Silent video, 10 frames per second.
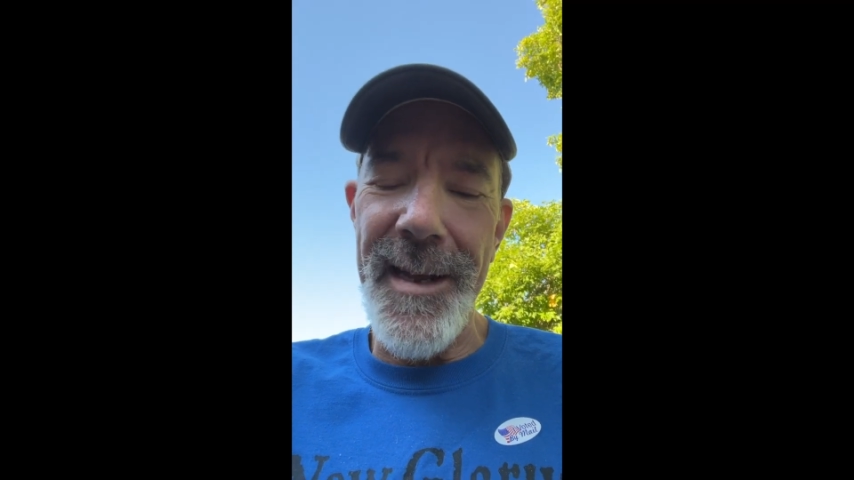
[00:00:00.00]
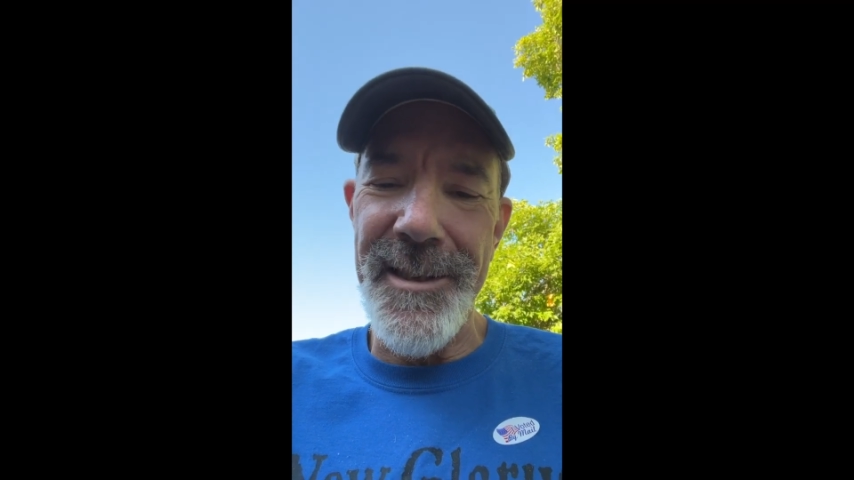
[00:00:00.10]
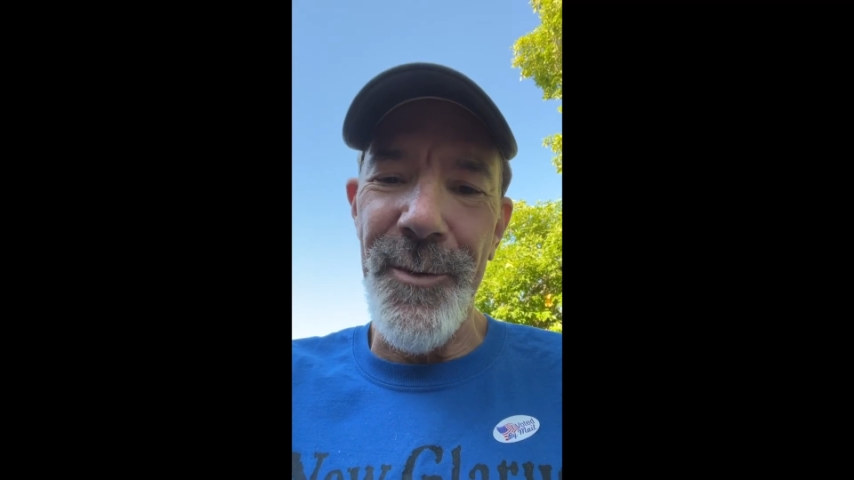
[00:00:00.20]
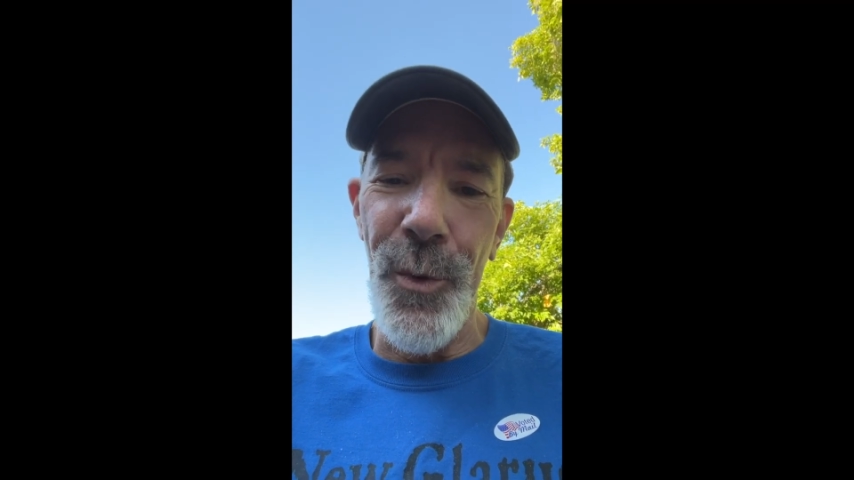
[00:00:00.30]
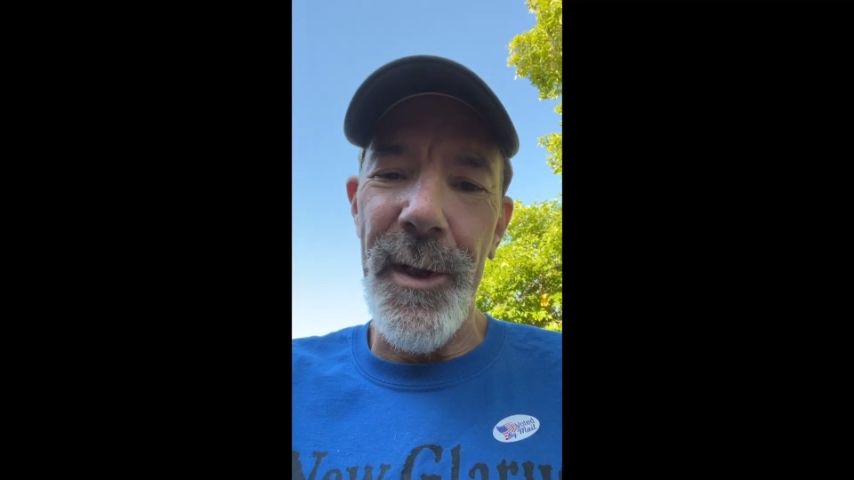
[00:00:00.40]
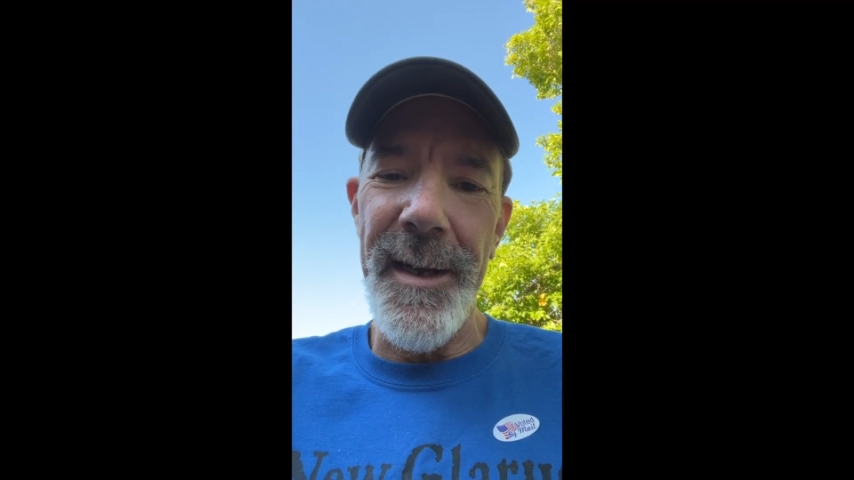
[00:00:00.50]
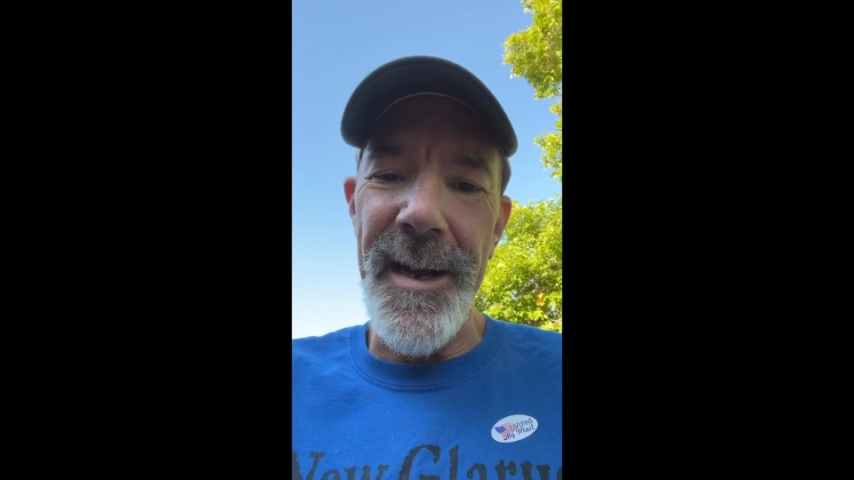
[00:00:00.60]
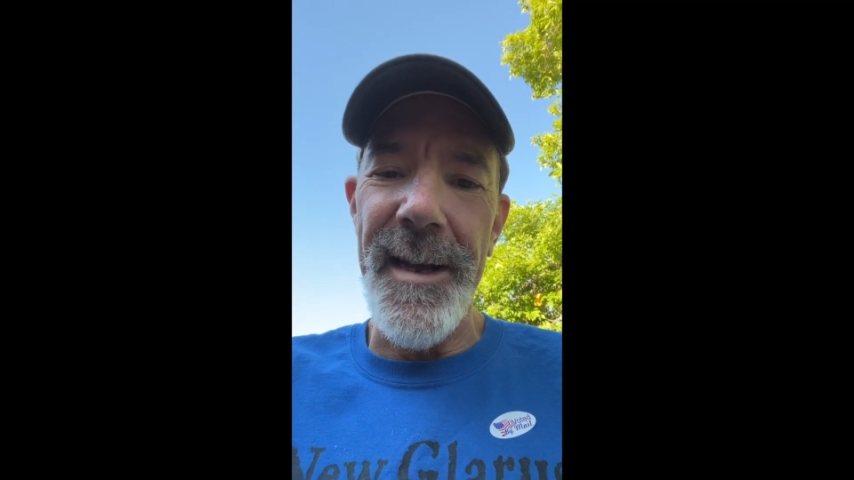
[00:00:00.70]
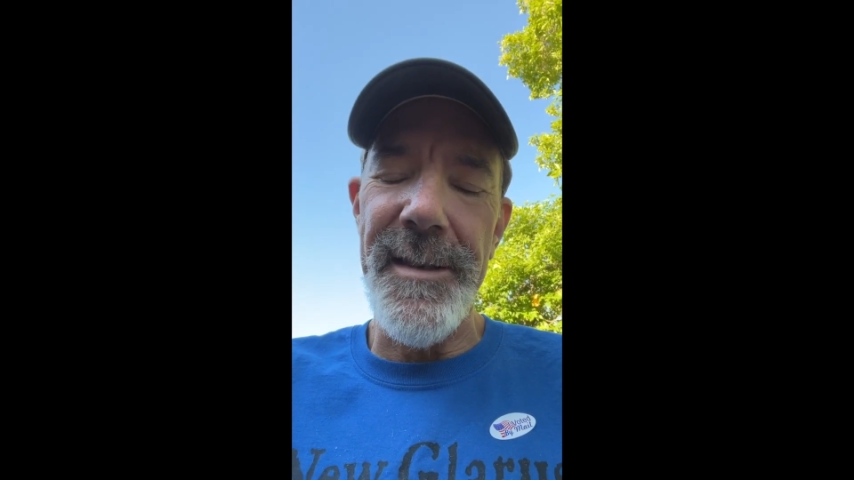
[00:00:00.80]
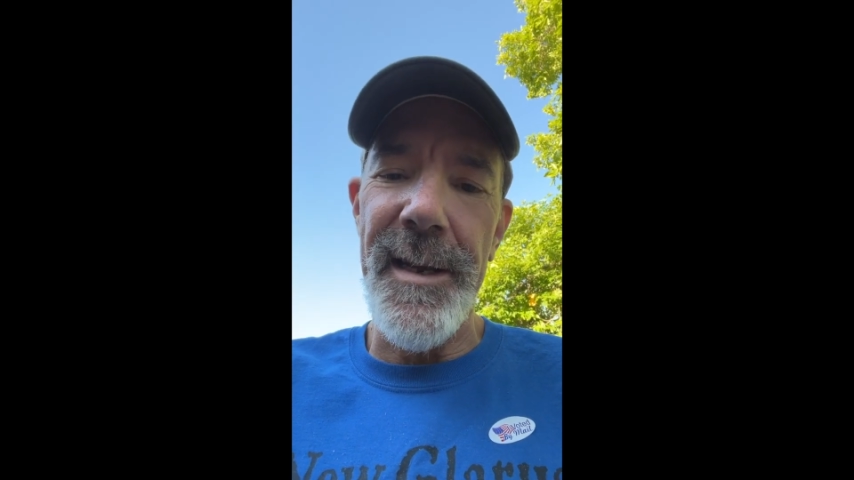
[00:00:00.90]
at some really
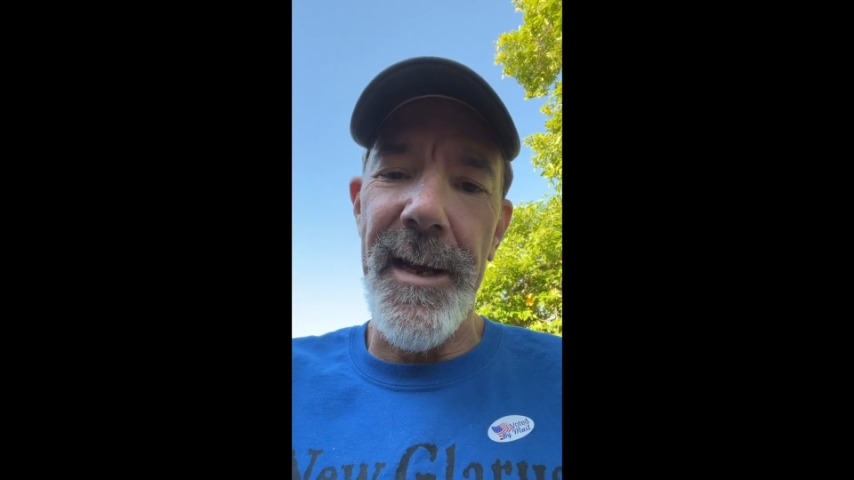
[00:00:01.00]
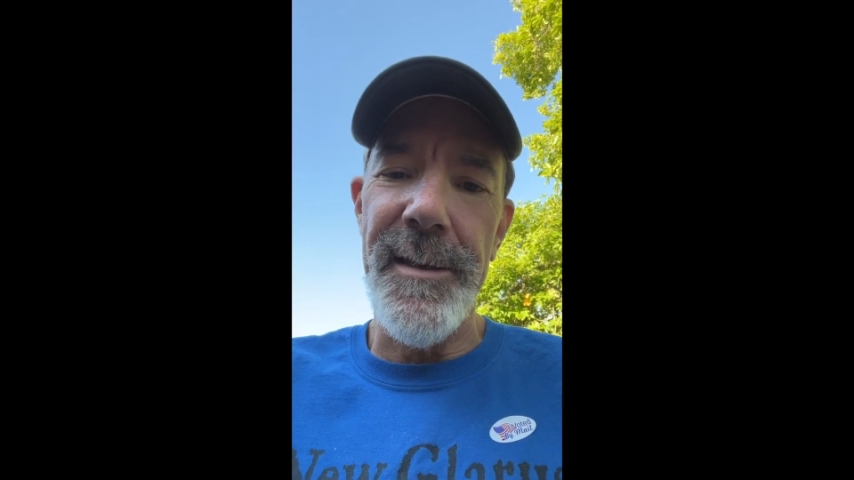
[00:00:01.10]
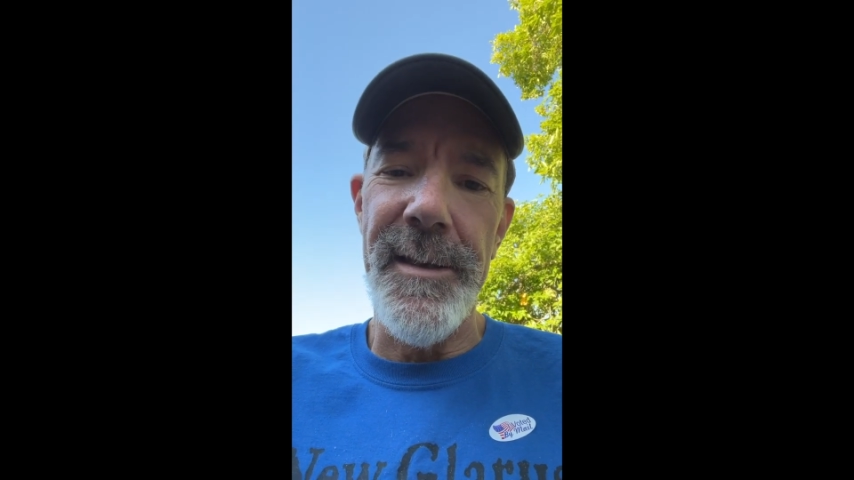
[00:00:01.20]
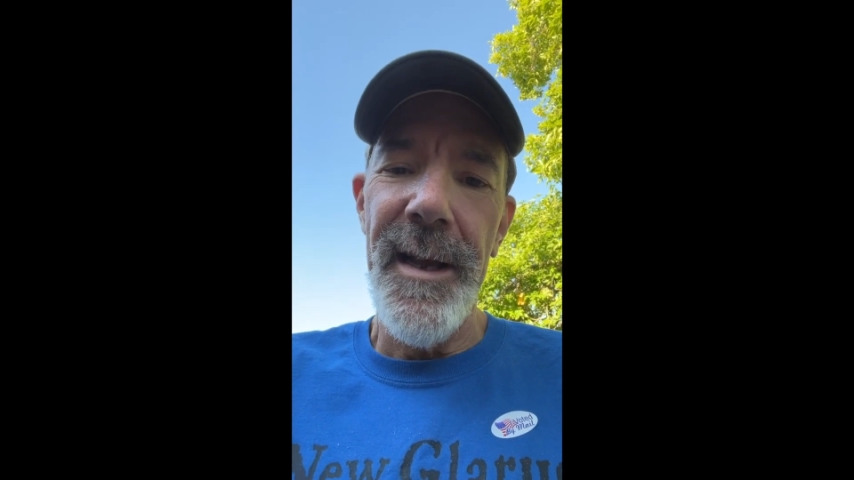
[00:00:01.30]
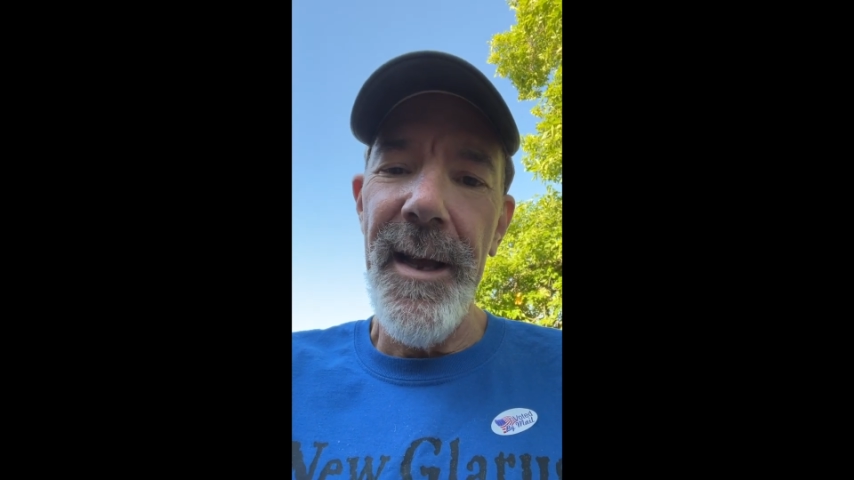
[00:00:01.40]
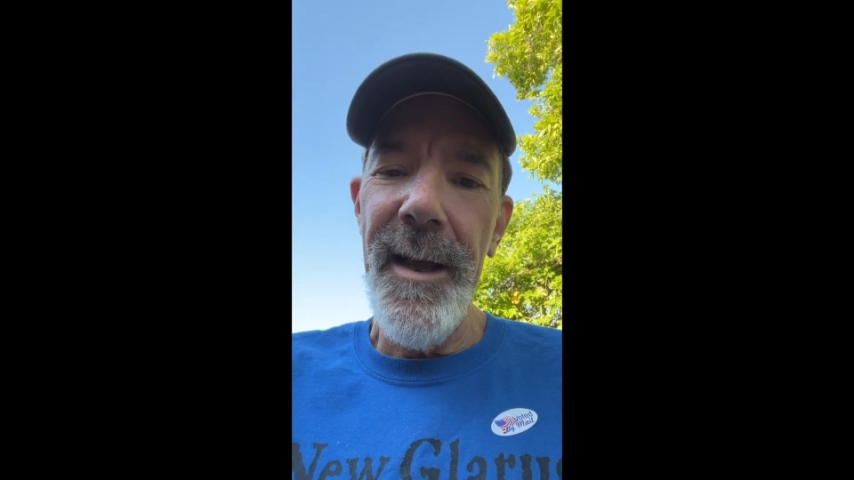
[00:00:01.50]
nice tents.